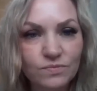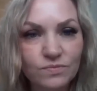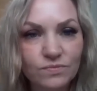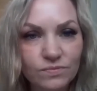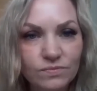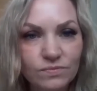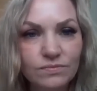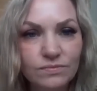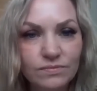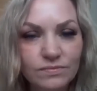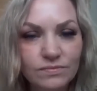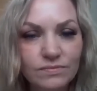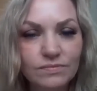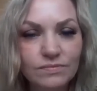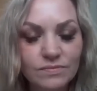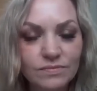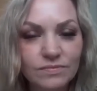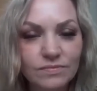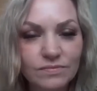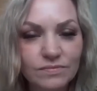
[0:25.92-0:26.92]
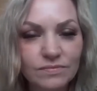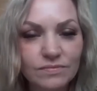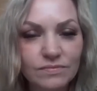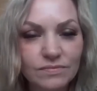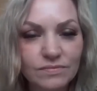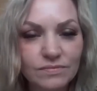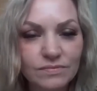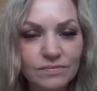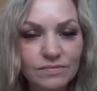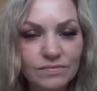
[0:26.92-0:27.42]

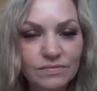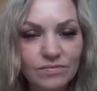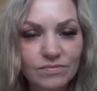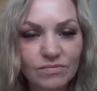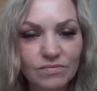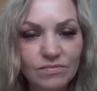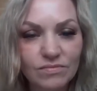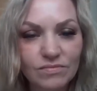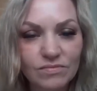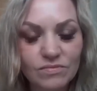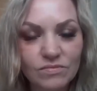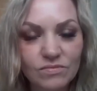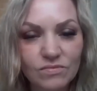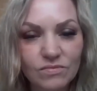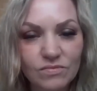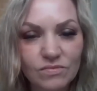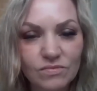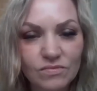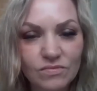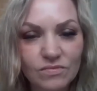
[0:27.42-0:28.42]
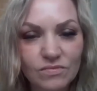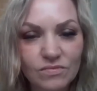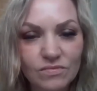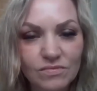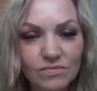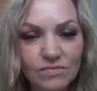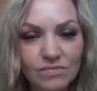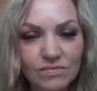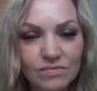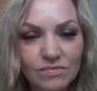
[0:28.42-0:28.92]

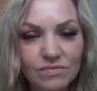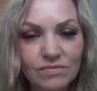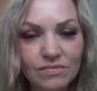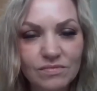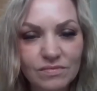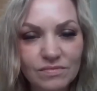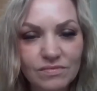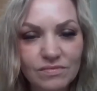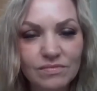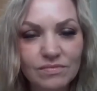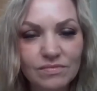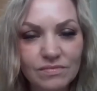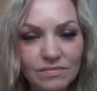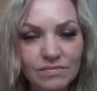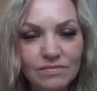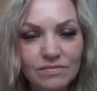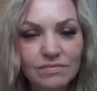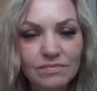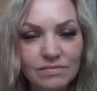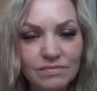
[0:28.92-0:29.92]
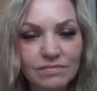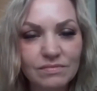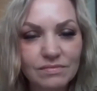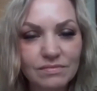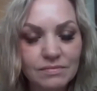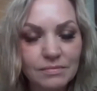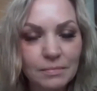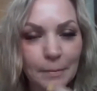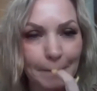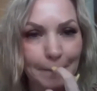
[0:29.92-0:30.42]

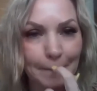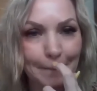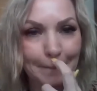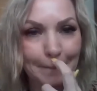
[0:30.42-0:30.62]
(silent)